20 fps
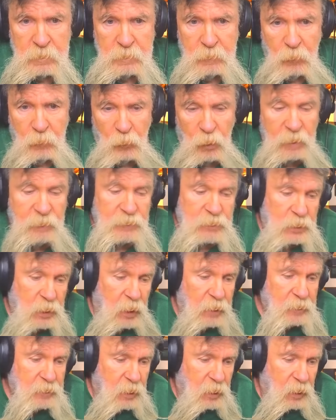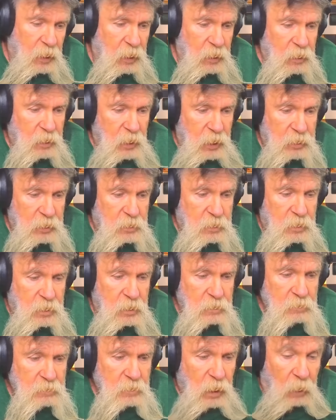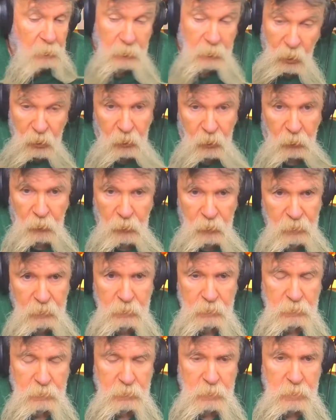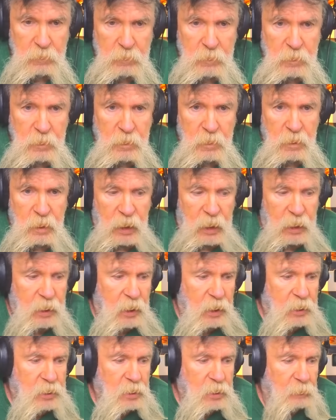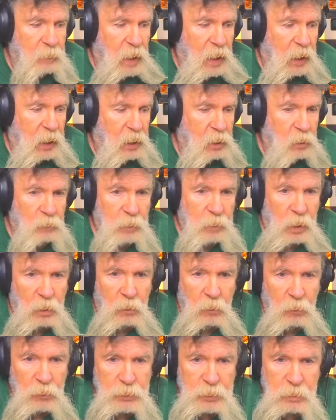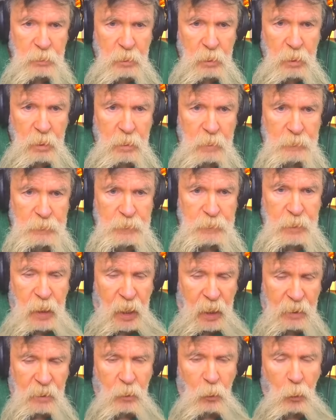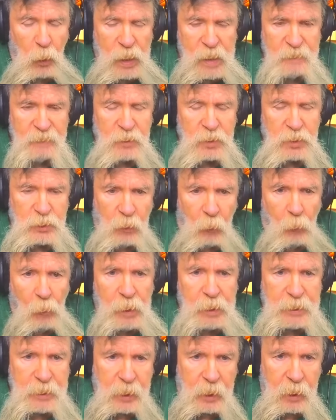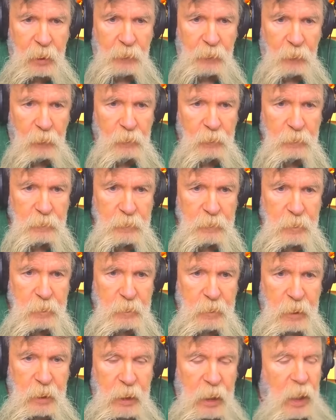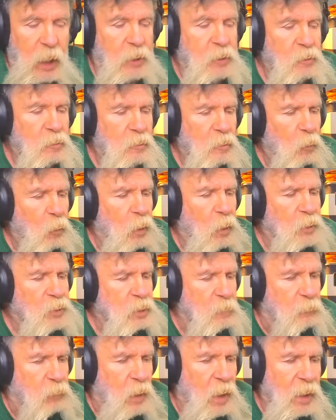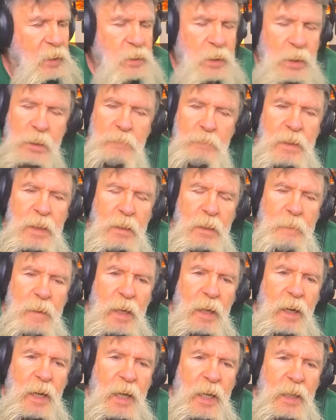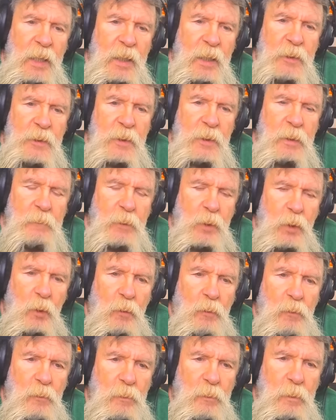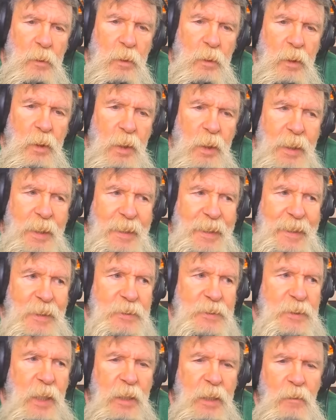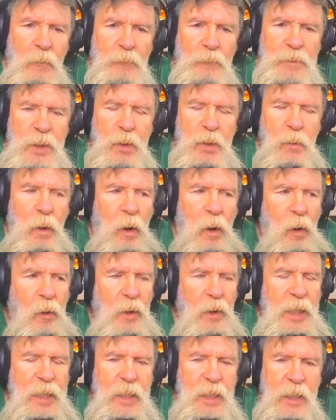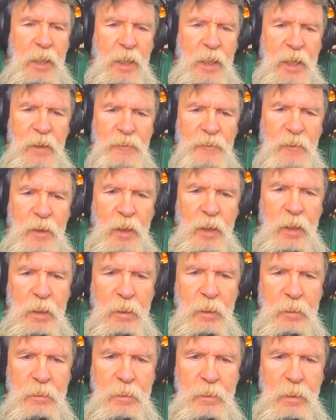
We've said that he needs a booker, he needs somebody who knows how to weave a story together. And you know what surprises me about AEW? is they don't do hardly anything